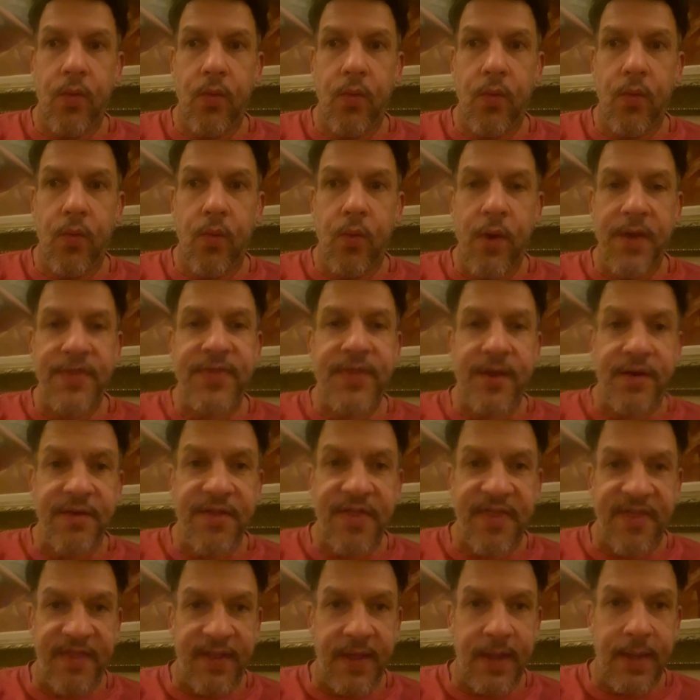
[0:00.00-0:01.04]
what they're
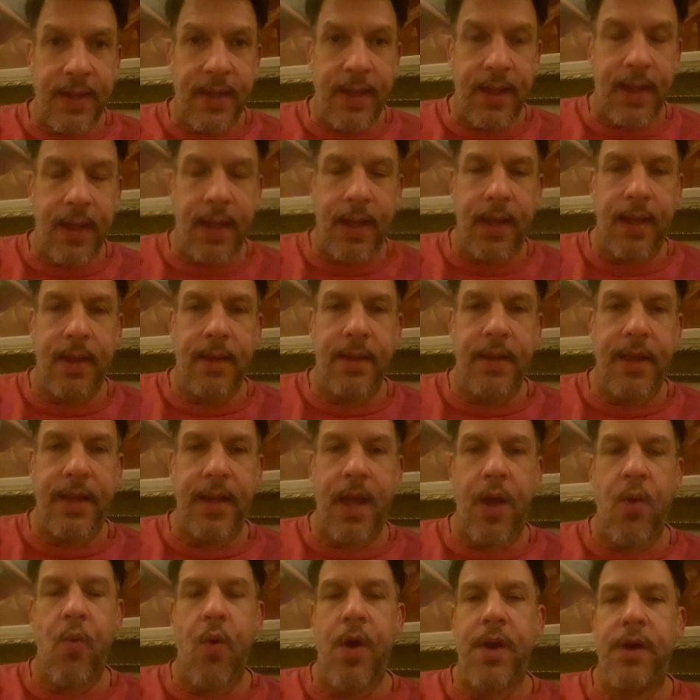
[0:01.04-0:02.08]
thinking. Like
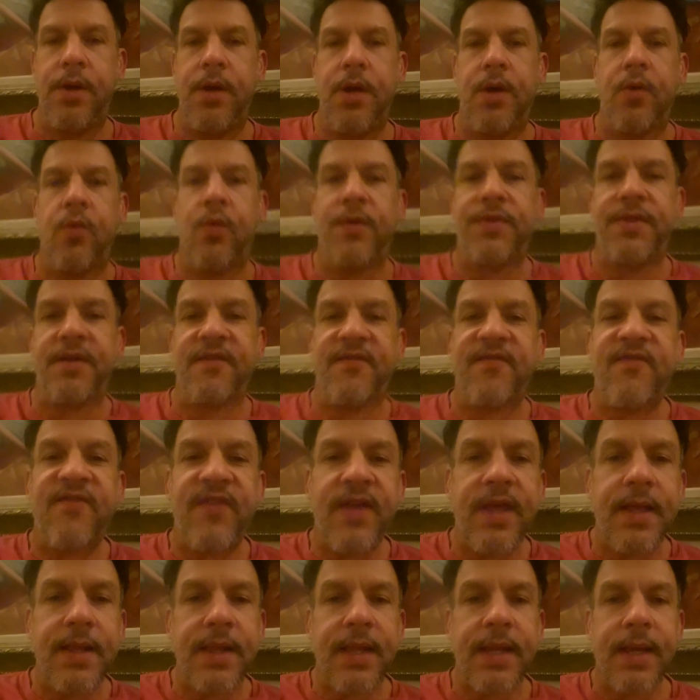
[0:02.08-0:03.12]
I want to know what they're
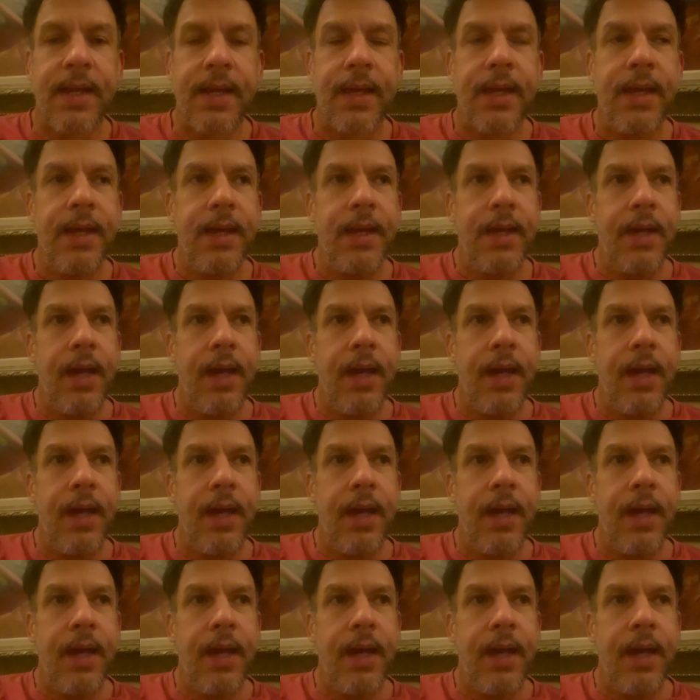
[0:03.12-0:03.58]
feeling.